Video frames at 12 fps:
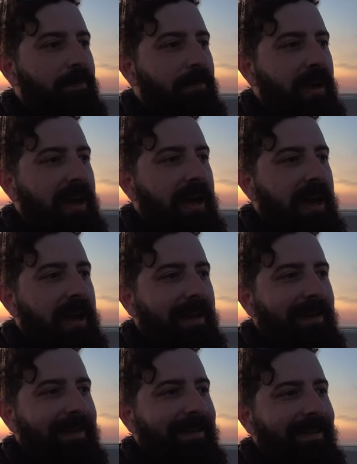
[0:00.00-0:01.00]
but
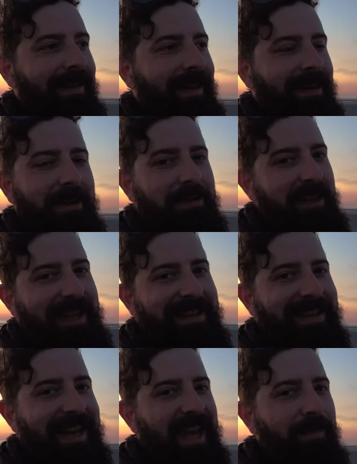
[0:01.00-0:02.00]
I don't think that's
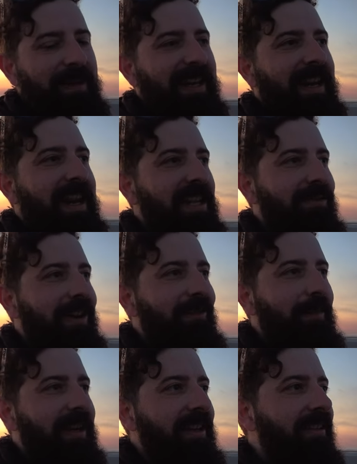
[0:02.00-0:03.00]
going to happen in the next 5
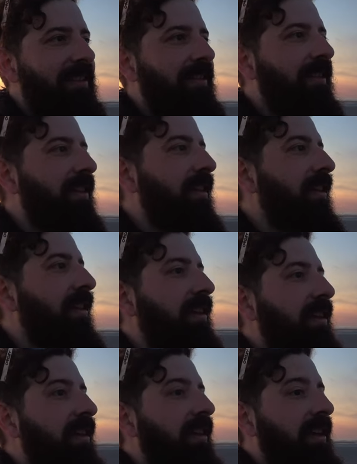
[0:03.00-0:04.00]
minutes.
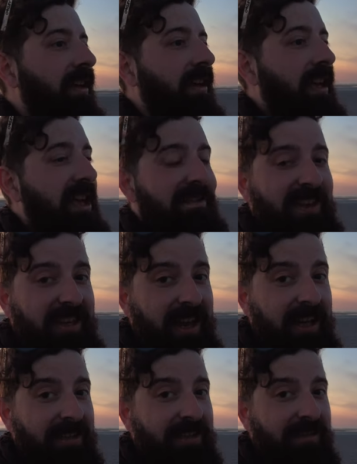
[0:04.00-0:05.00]
If it
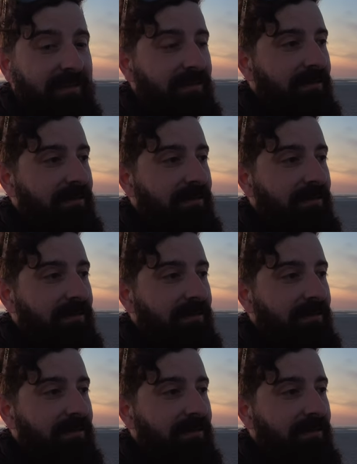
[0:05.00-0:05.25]
does,